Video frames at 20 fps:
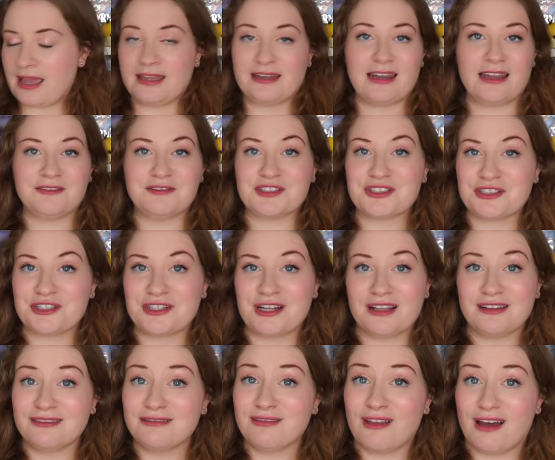And I've just heard
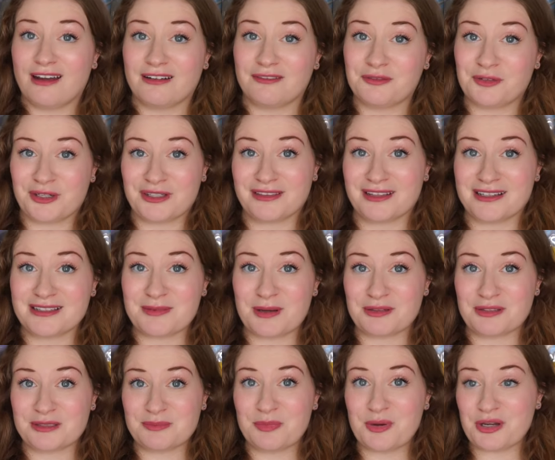a lot of great things
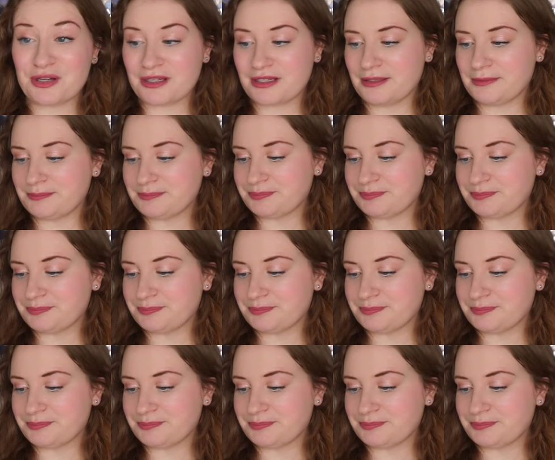about this book.